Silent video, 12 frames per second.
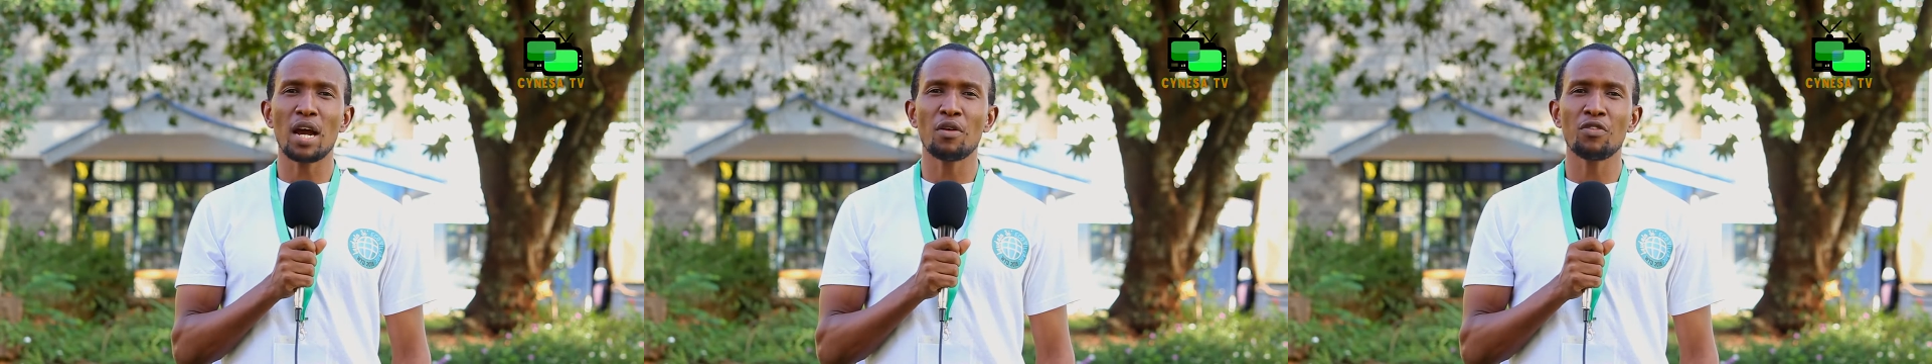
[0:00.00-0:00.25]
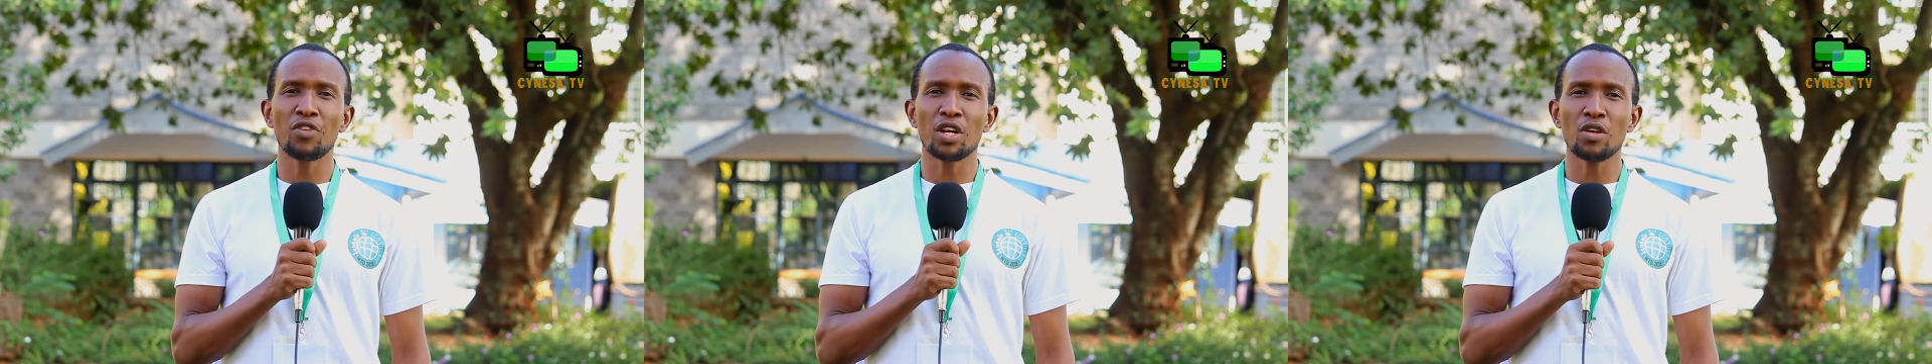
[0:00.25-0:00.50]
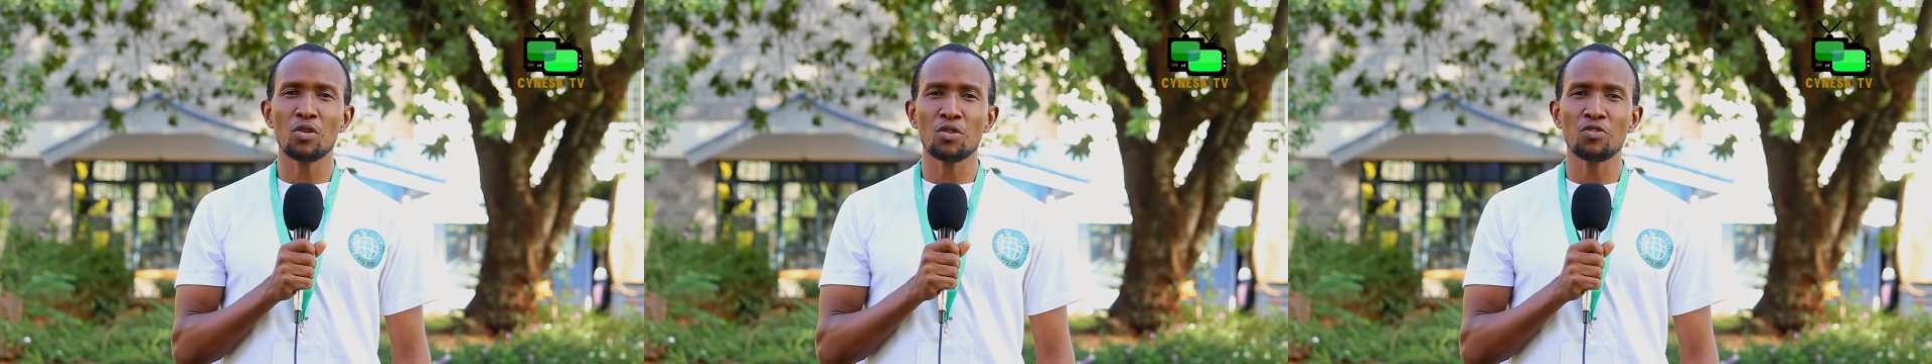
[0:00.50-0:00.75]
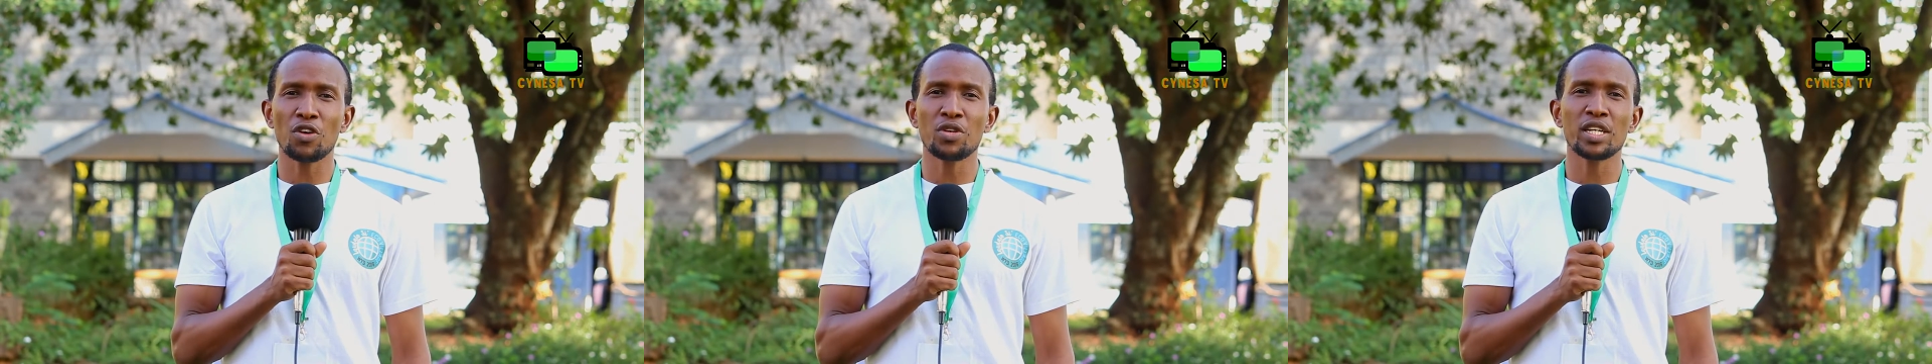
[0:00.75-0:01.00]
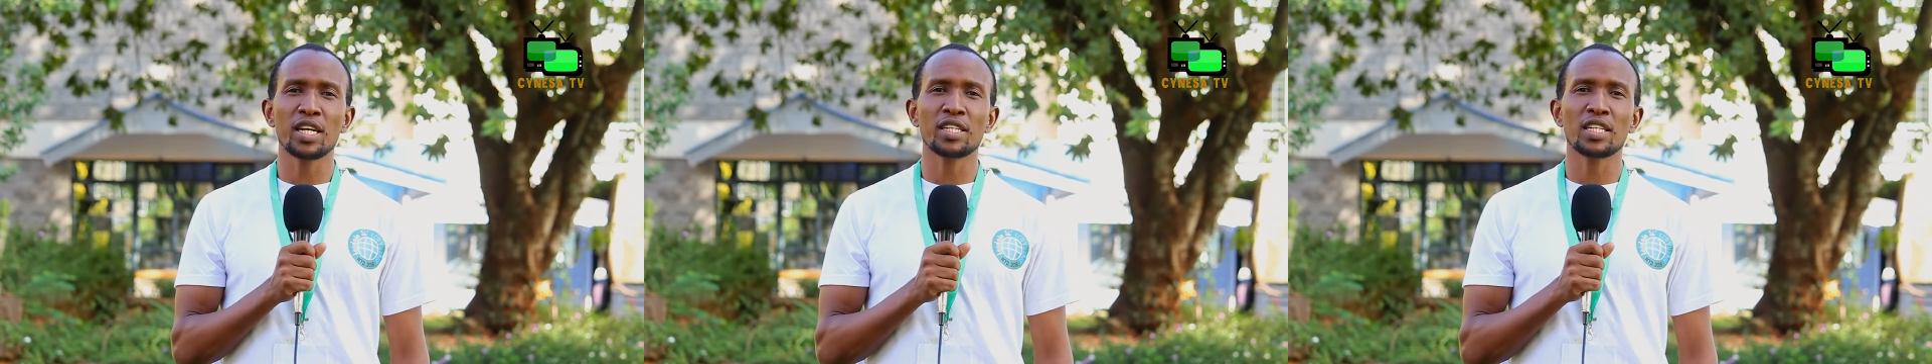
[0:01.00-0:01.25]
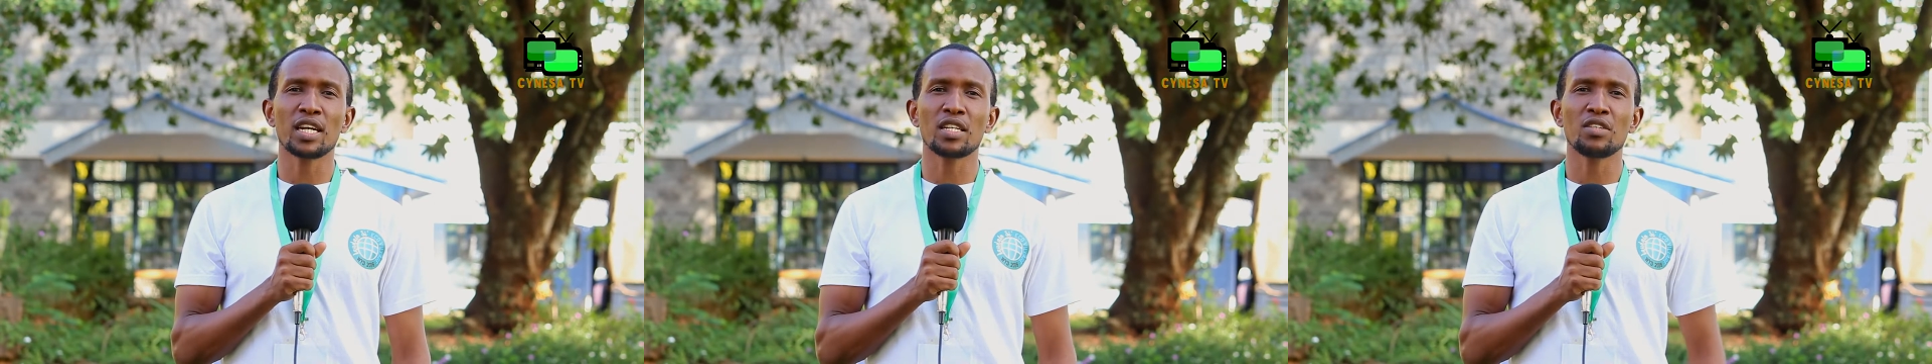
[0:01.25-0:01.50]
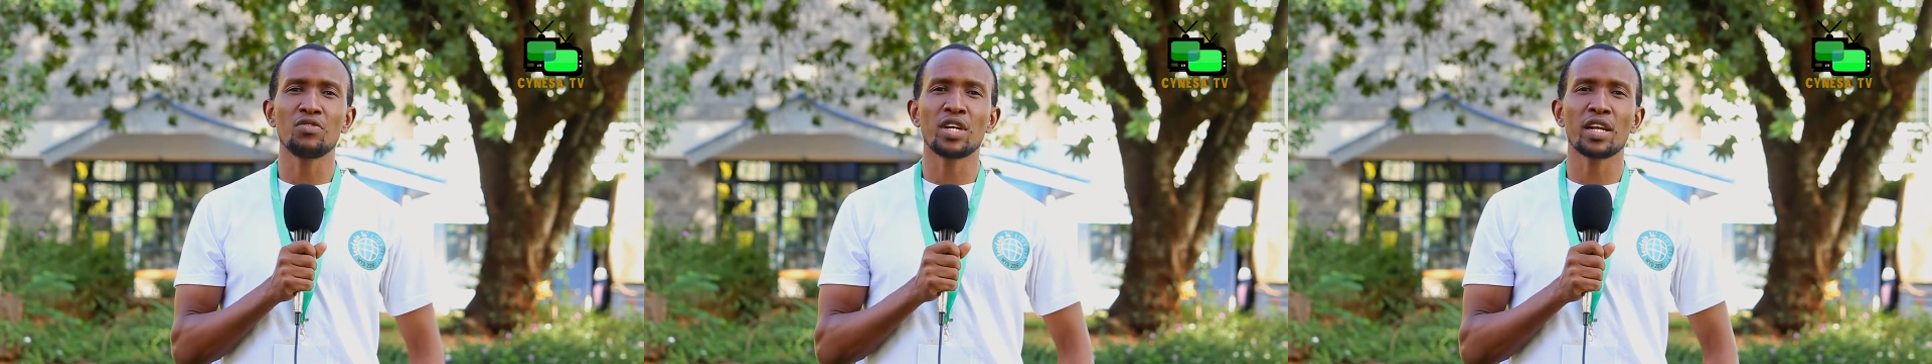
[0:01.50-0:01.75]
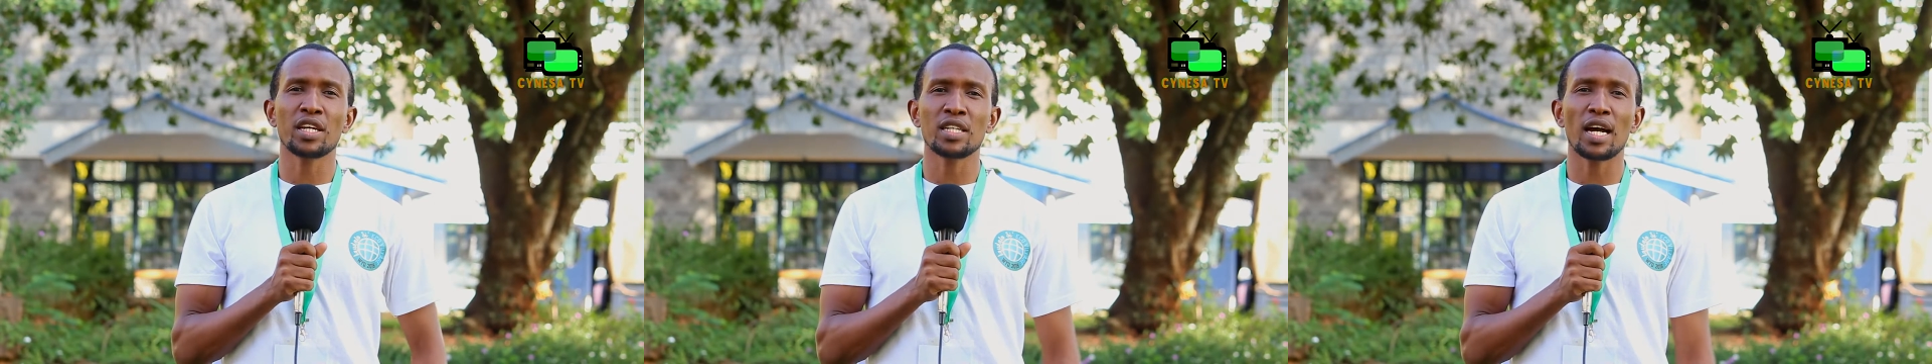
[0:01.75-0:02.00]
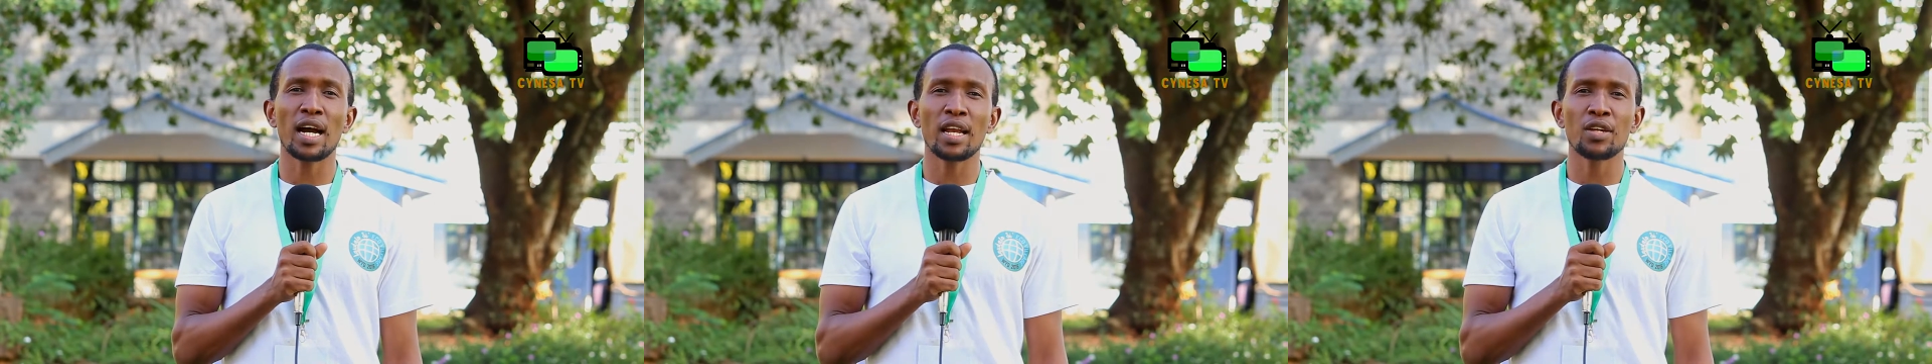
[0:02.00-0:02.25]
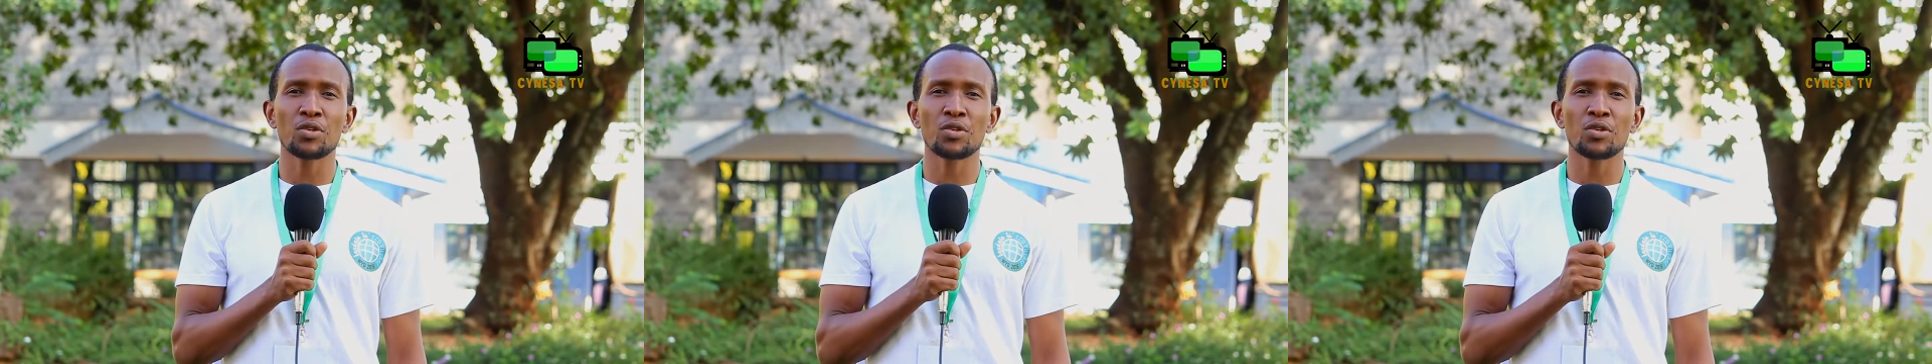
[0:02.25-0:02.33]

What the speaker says: our very own founding executive director, Allen